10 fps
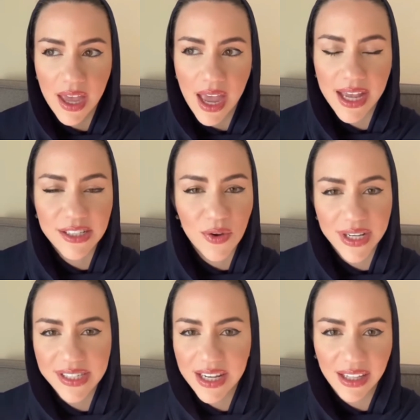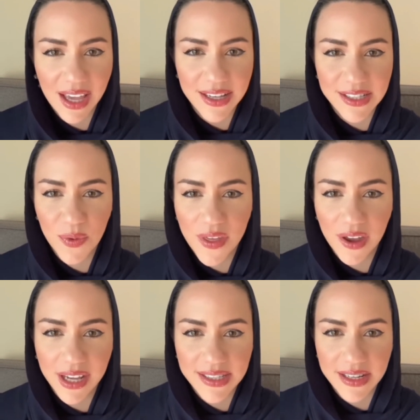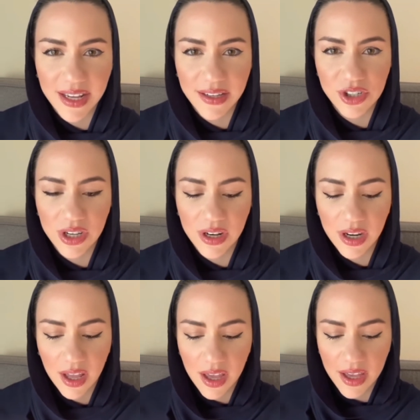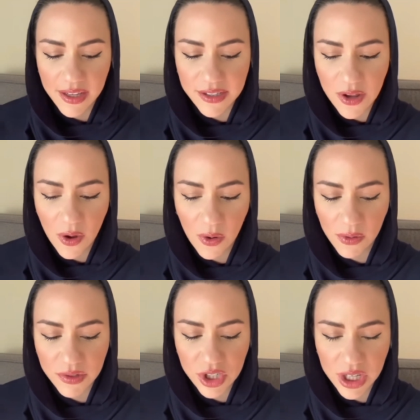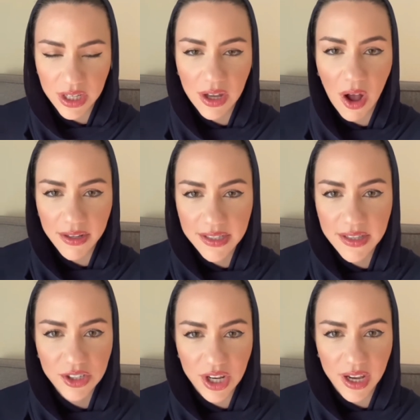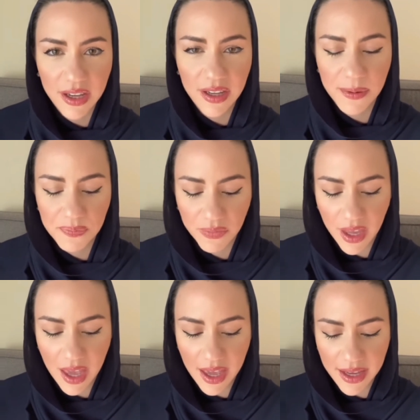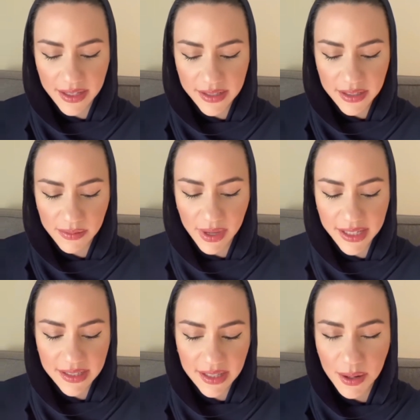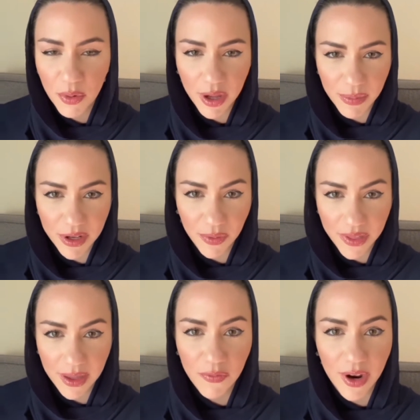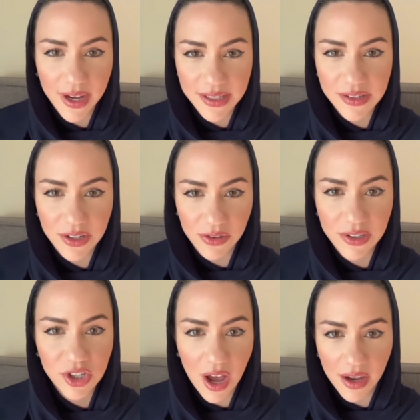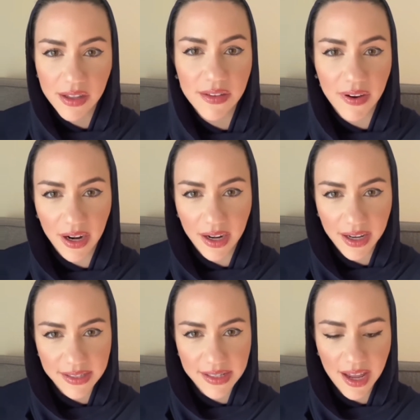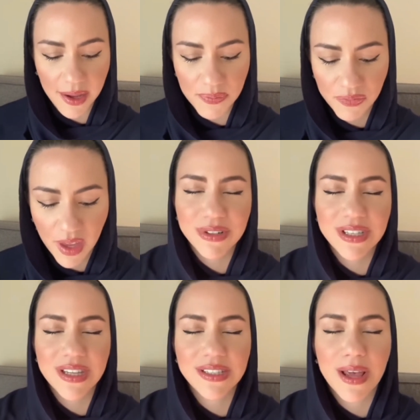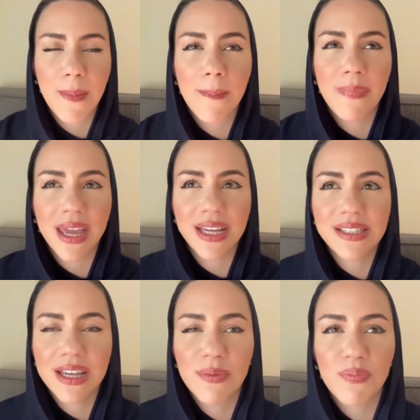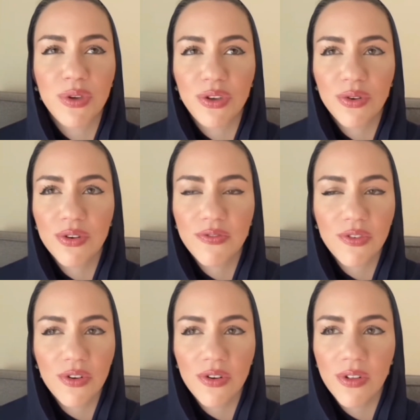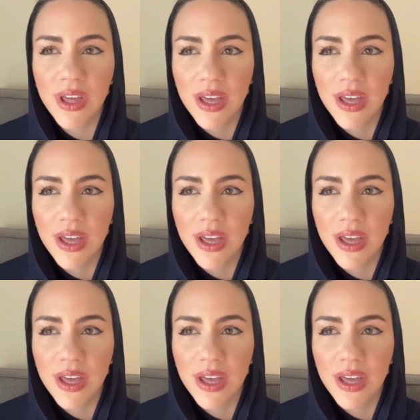And so I said yes without hesitation. So she calls the sheikh and makes an appointment with him for us to do the shahada the very next day. It was this amazing, beautiful